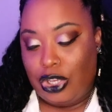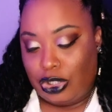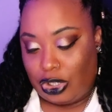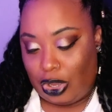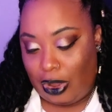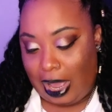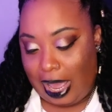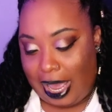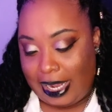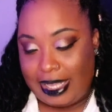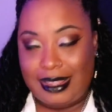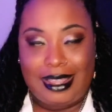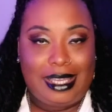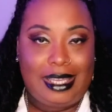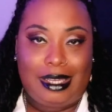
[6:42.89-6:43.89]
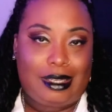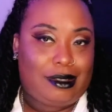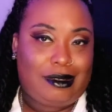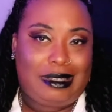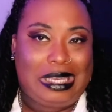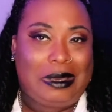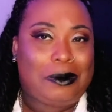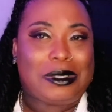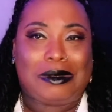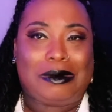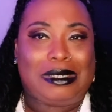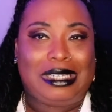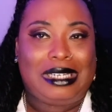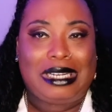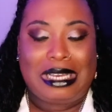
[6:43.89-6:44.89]
So I didn't think it was
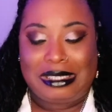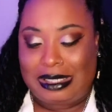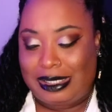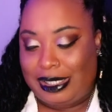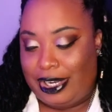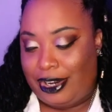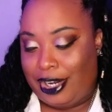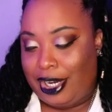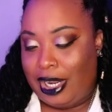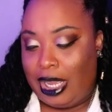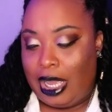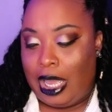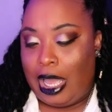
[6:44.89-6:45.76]
really necessary.